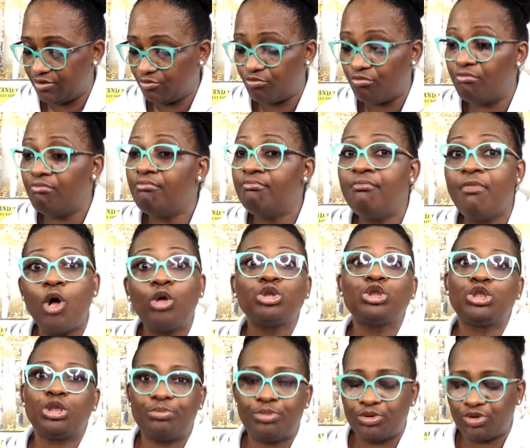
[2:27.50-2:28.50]

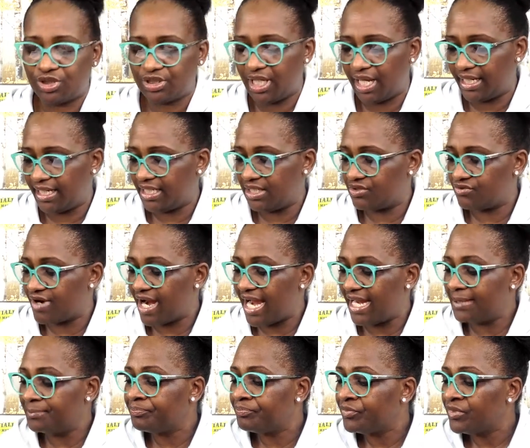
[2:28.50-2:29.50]
multiple studies,
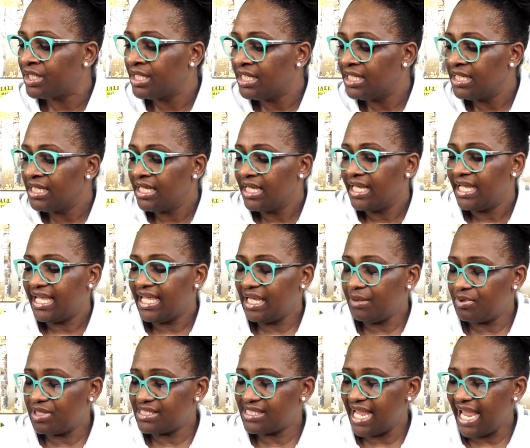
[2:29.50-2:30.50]
right, he
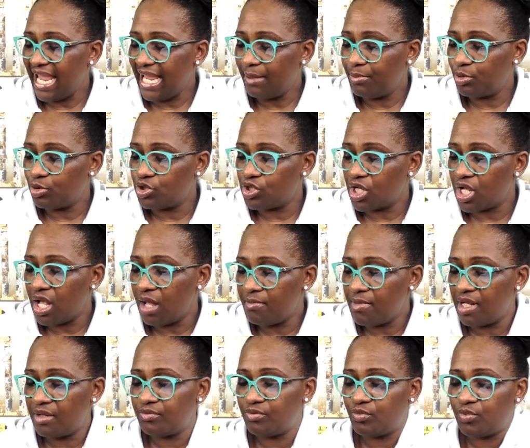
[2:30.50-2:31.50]
was able to
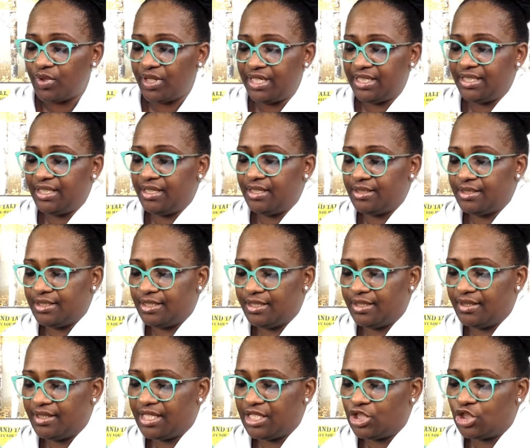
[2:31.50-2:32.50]
come up with
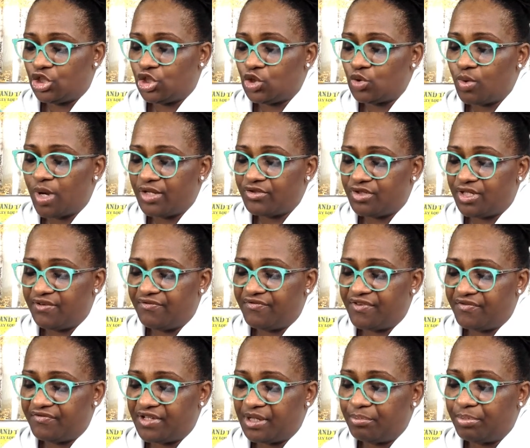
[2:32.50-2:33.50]
these
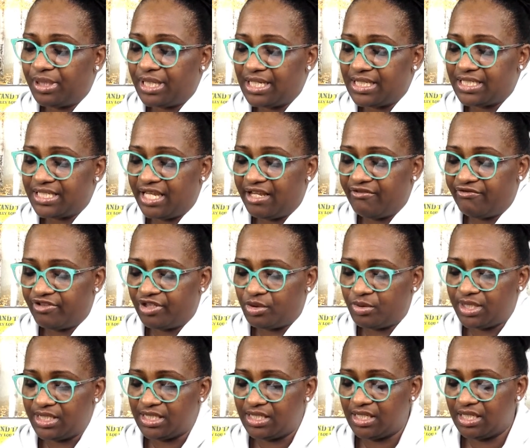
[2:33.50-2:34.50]
250 plus
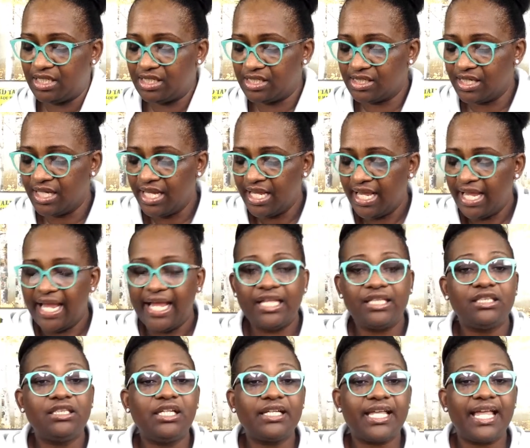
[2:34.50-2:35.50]
influences.
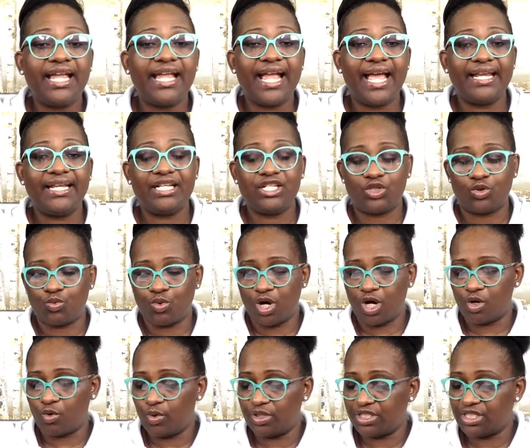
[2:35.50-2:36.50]
And looking at his
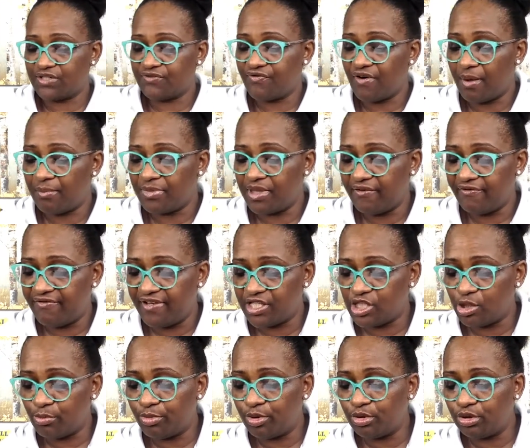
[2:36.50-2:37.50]
work, which is from the
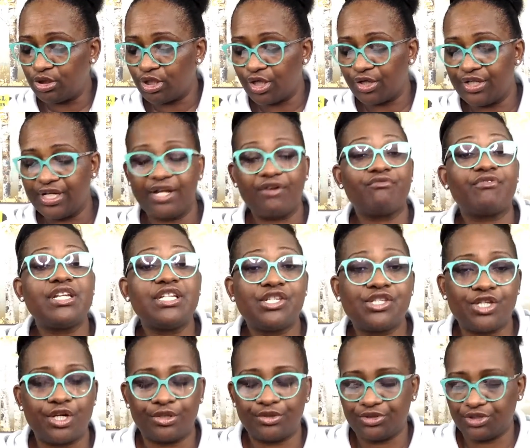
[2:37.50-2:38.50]
visible learning
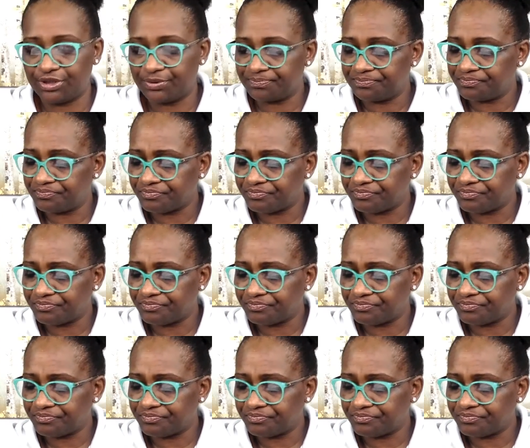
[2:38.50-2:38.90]
research,